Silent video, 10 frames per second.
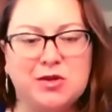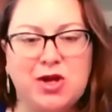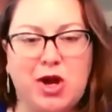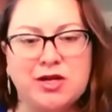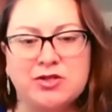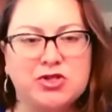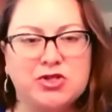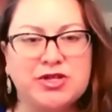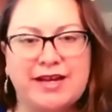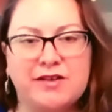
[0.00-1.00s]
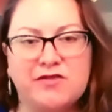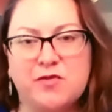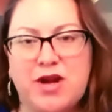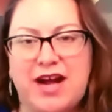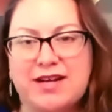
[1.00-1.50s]
in art and creative
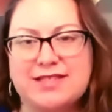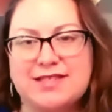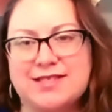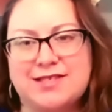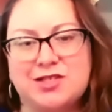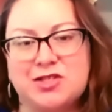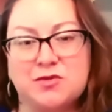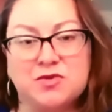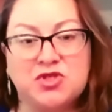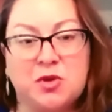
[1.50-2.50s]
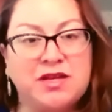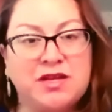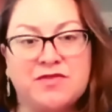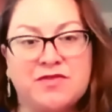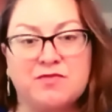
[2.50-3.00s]
practices. You know, so many
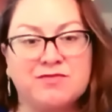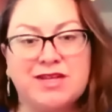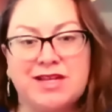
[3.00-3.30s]
of them